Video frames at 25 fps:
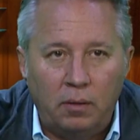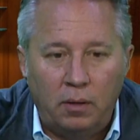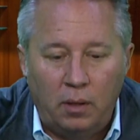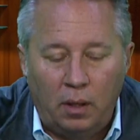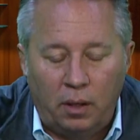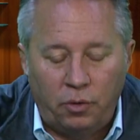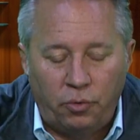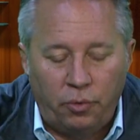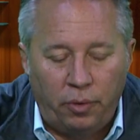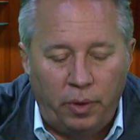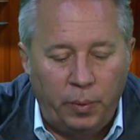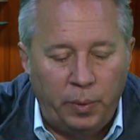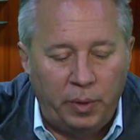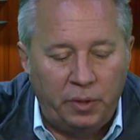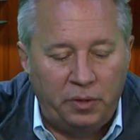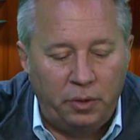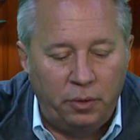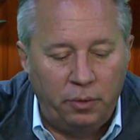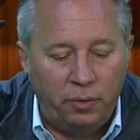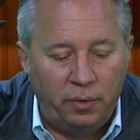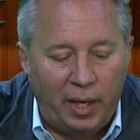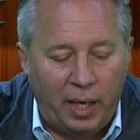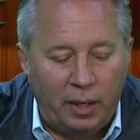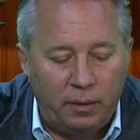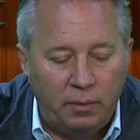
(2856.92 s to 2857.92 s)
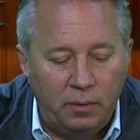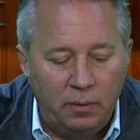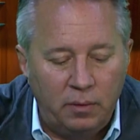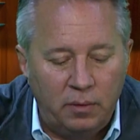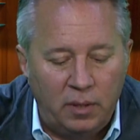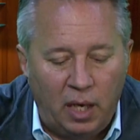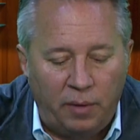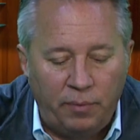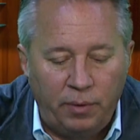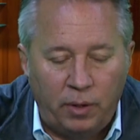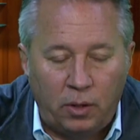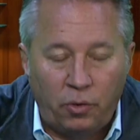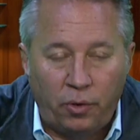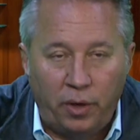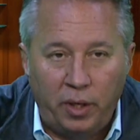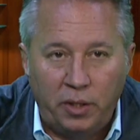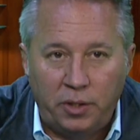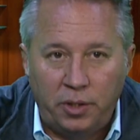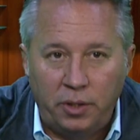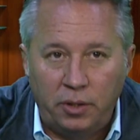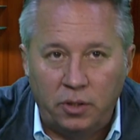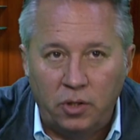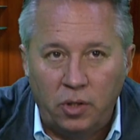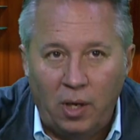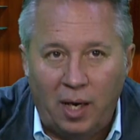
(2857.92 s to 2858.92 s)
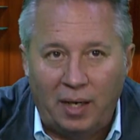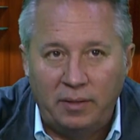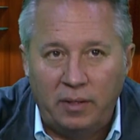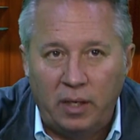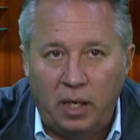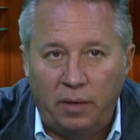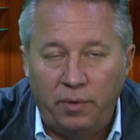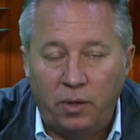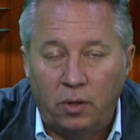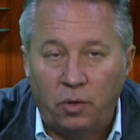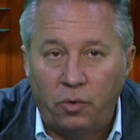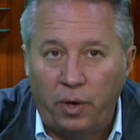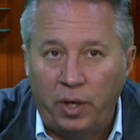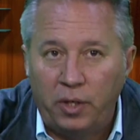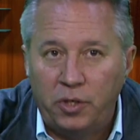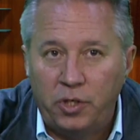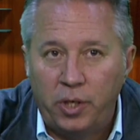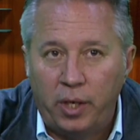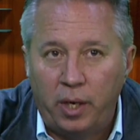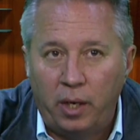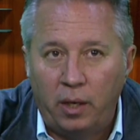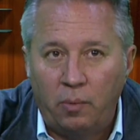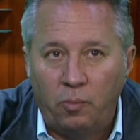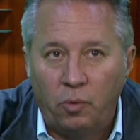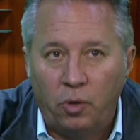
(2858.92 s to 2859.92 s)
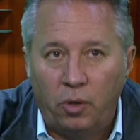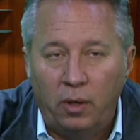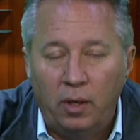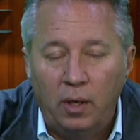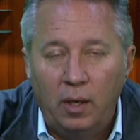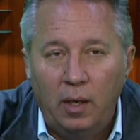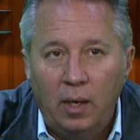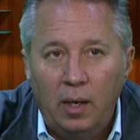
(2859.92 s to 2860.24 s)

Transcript: agree with you that David Krejci is not David Krejci anymore.